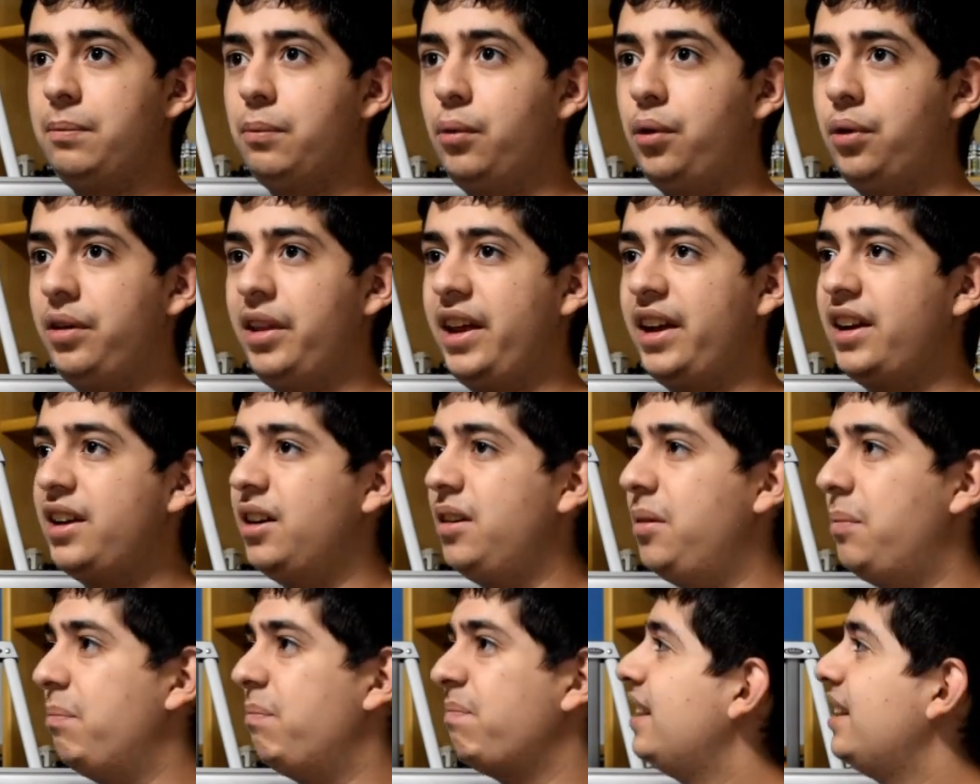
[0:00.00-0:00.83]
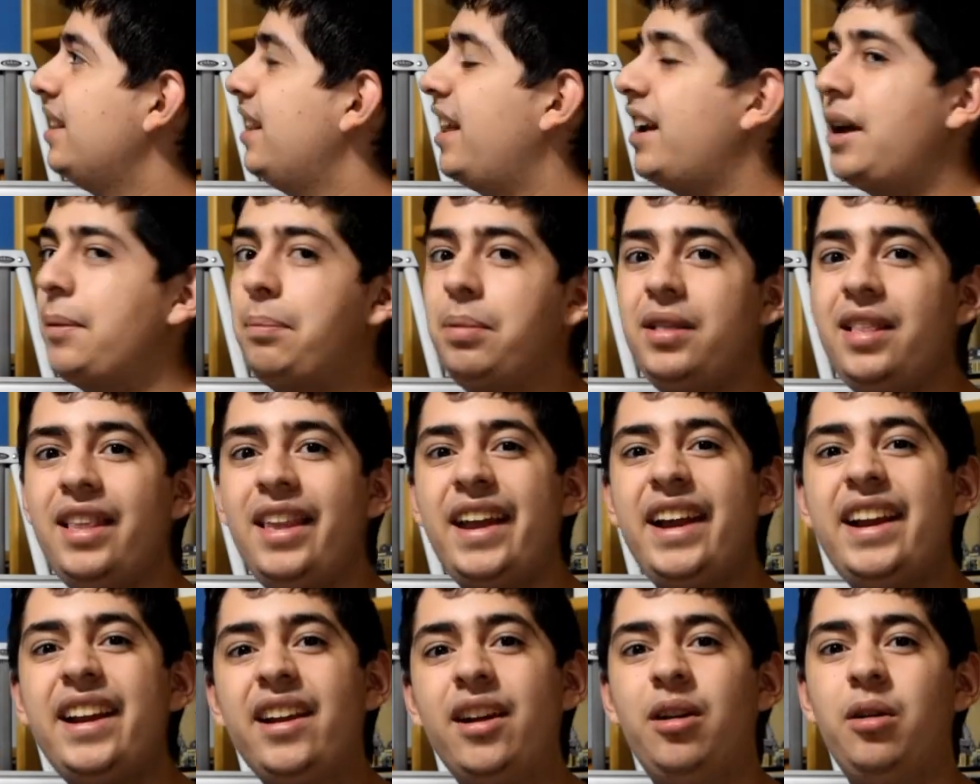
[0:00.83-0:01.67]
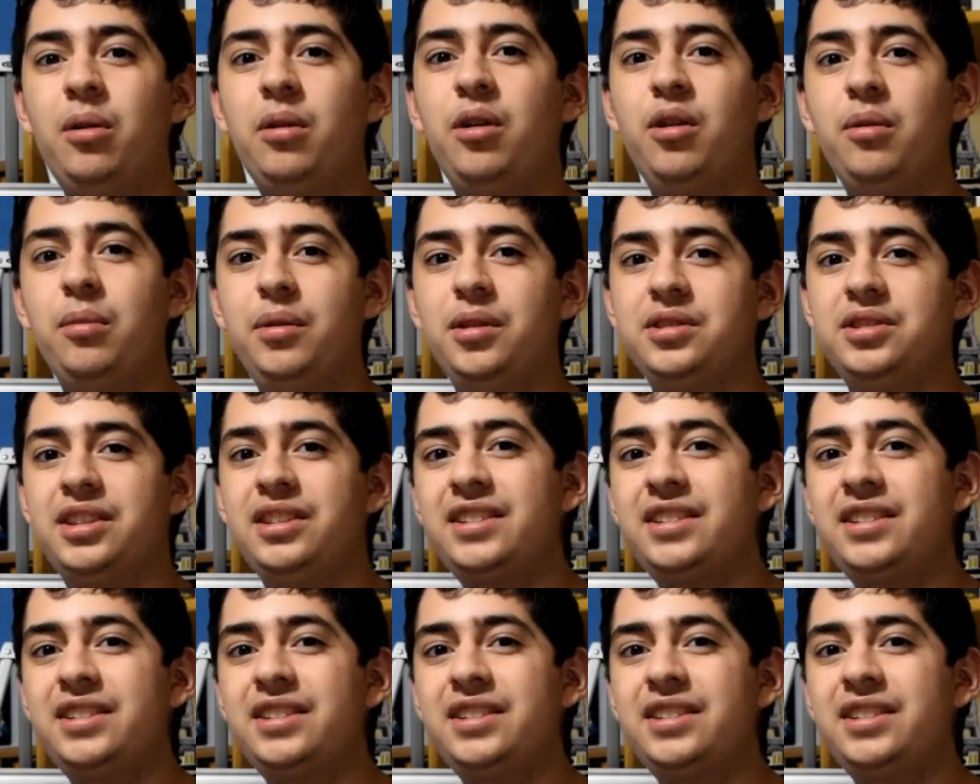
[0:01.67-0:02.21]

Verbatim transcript: more like a like a Play-Doh almost.